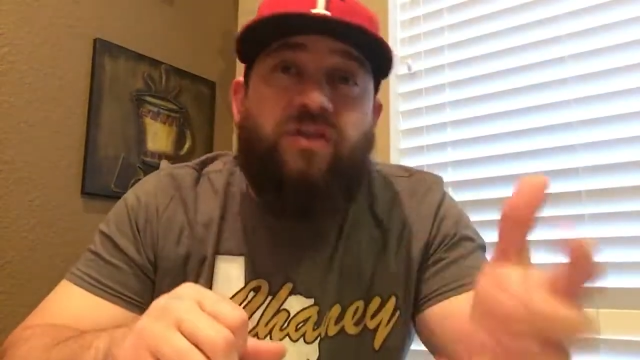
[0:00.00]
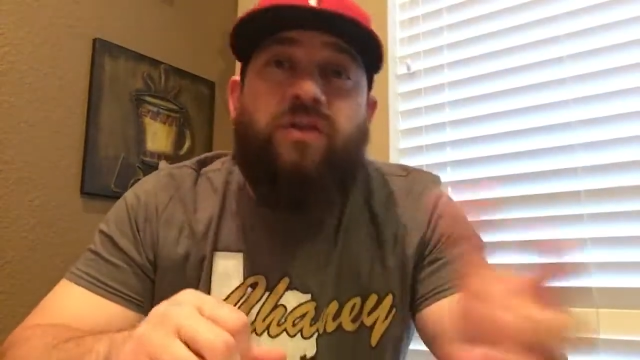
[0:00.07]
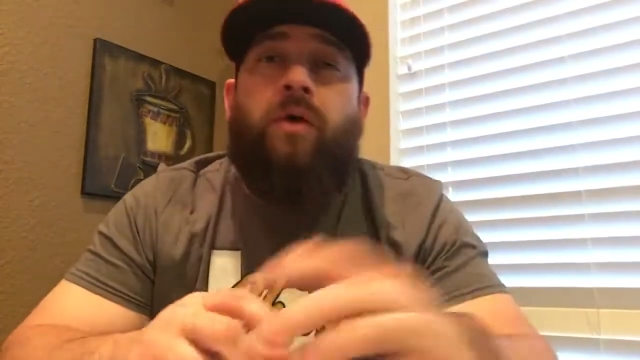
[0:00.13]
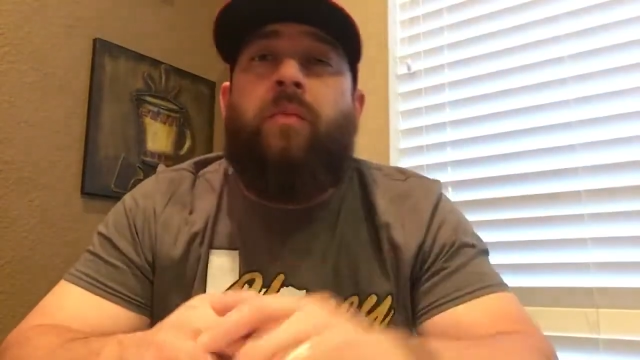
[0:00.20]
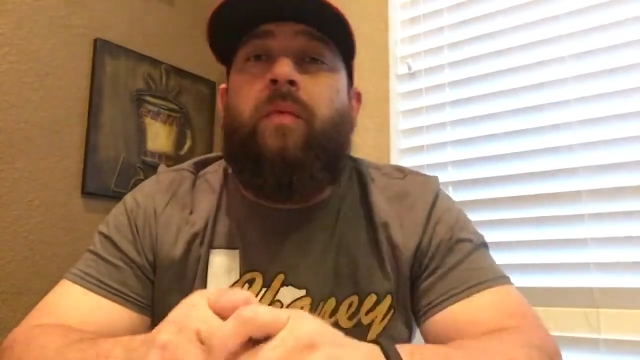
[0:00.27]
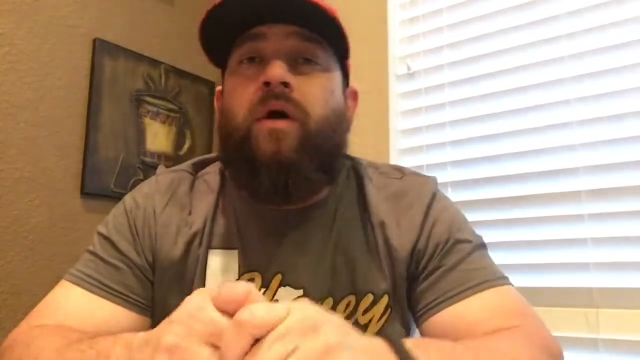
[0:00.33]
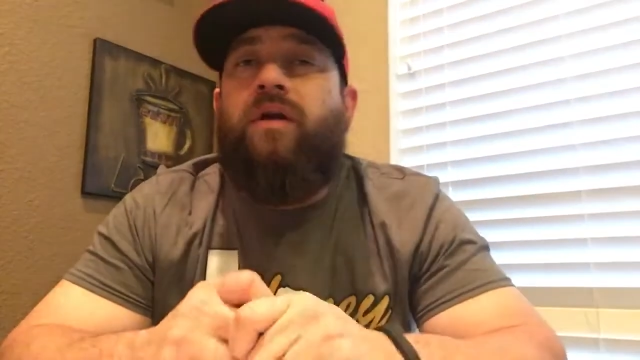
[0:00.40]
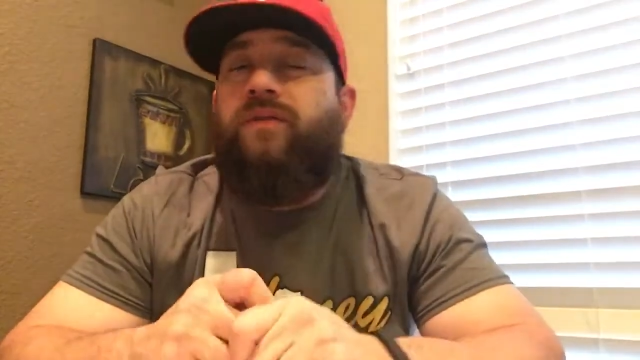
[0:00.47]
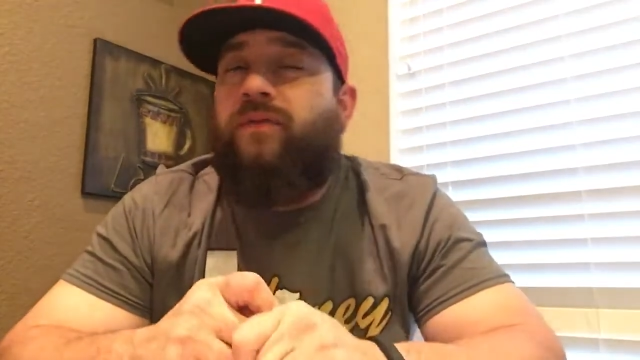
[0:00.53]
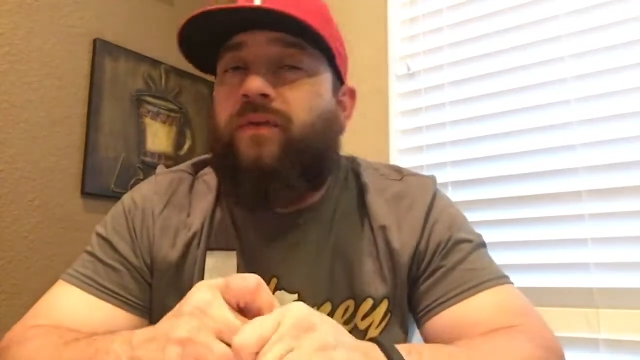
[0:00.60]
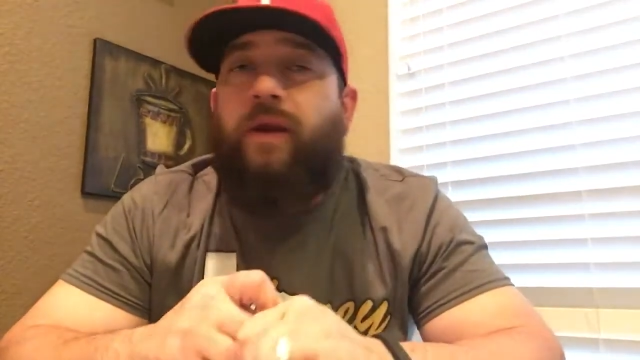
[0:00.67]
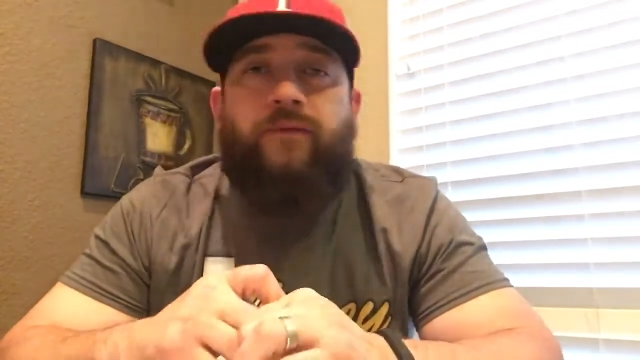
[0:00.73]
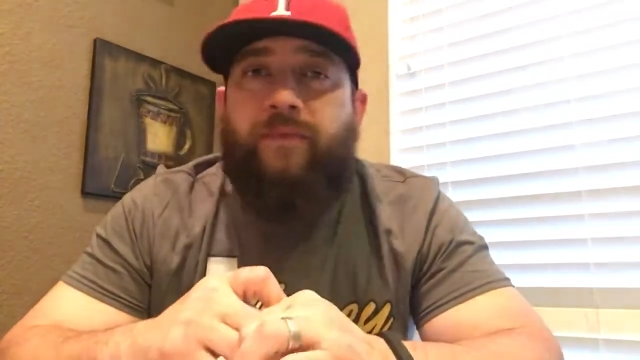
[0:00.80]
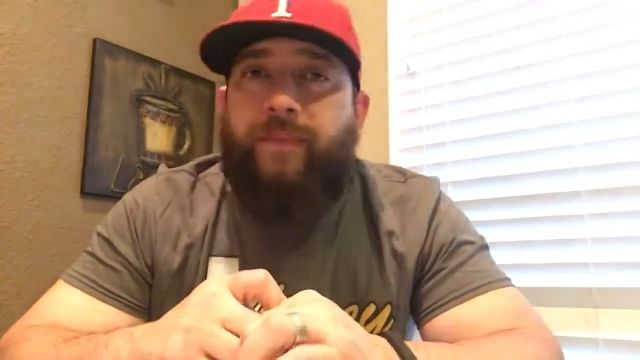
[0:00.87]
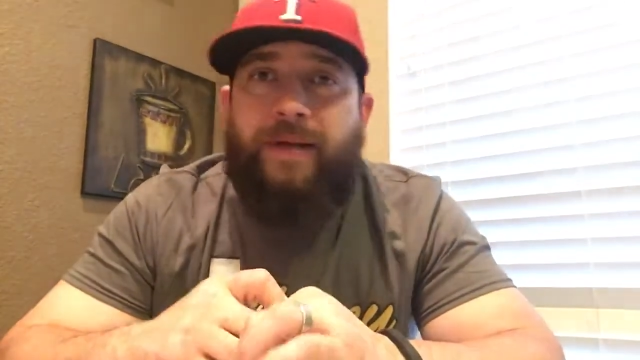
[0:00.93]
so much for
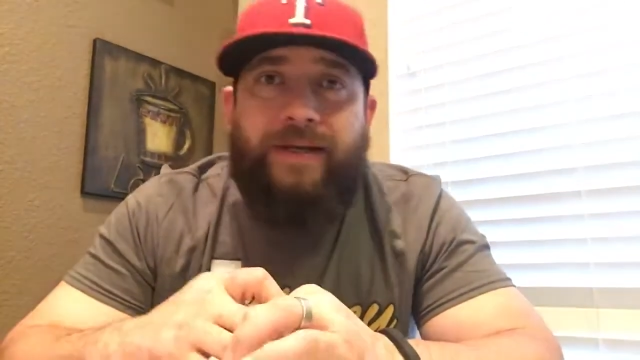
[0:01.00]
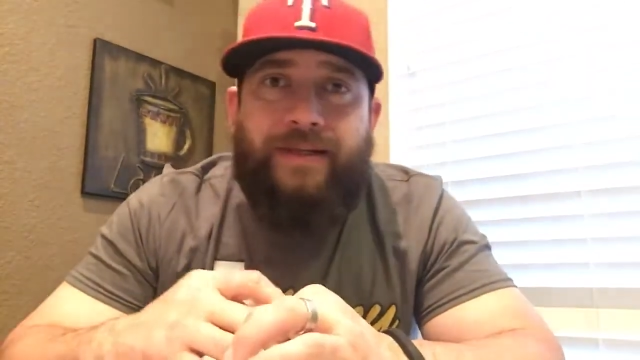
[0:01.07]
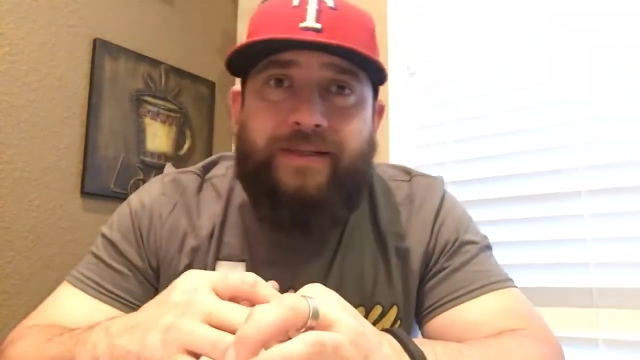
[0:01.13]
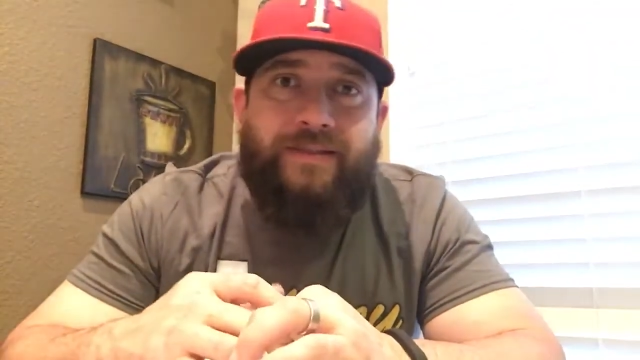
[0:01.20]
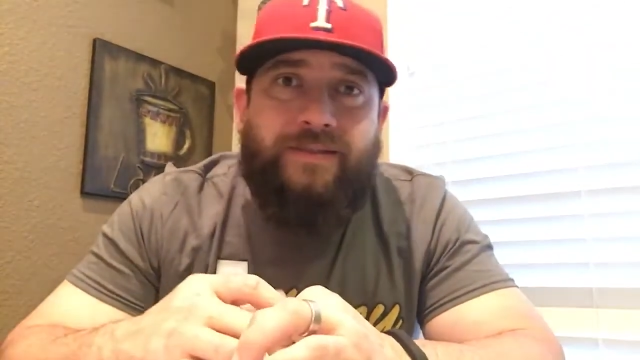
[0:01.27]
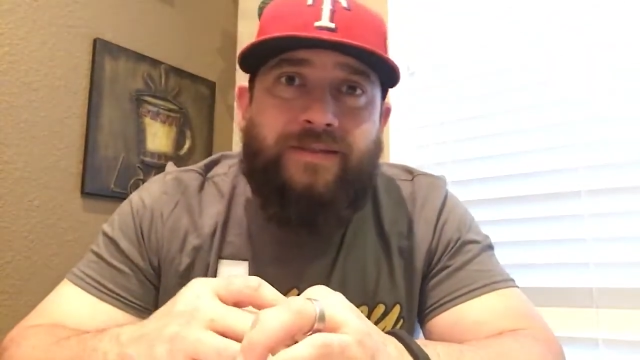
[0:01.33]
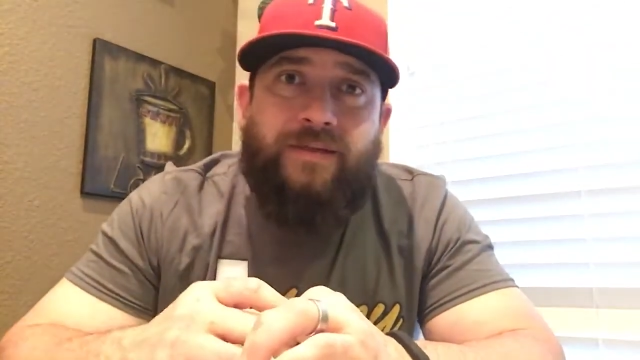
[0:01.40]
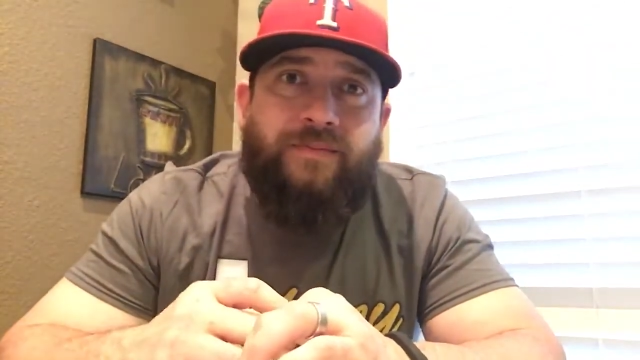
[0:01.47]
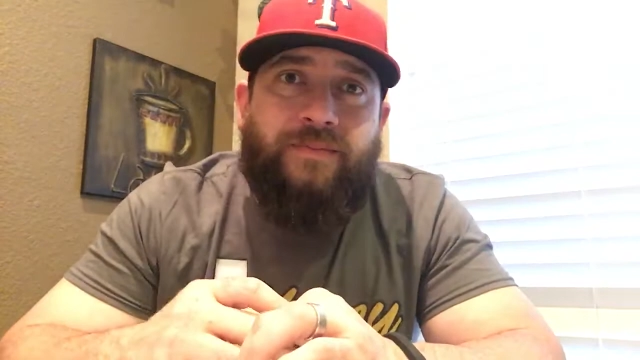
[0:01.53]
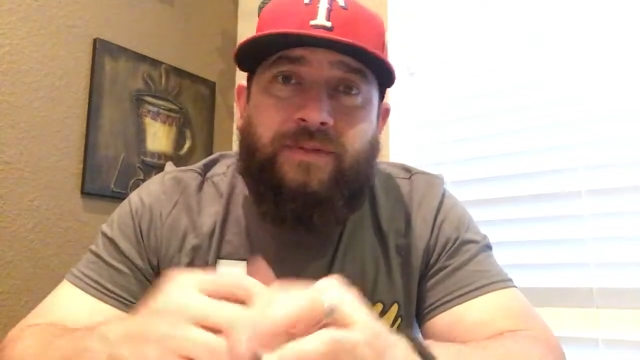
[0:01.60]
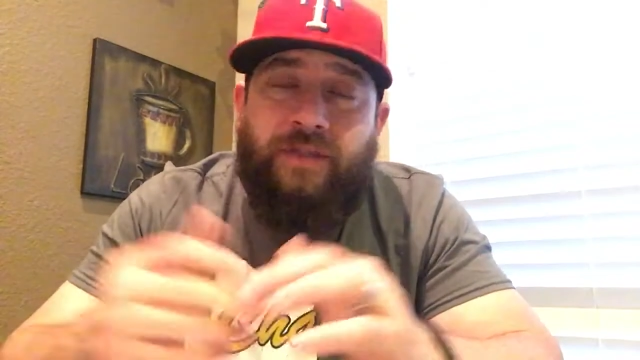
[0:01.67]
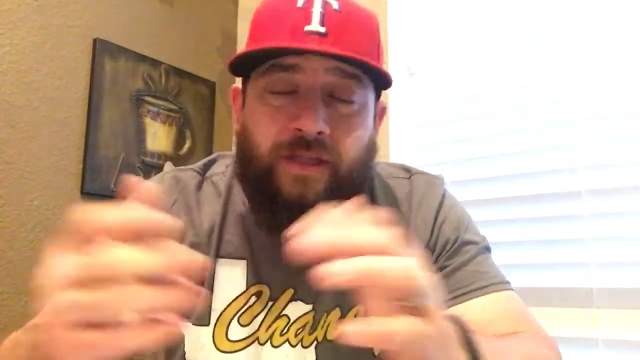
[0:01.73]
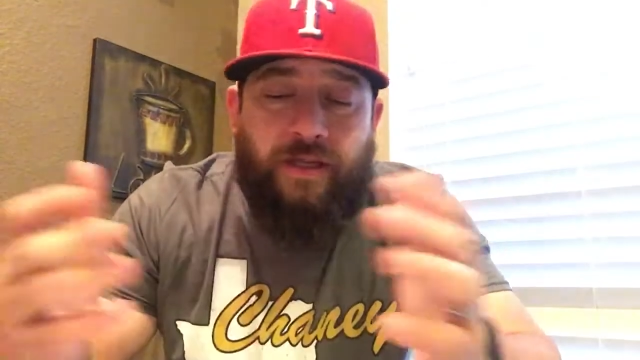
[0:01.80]
everybody that's sub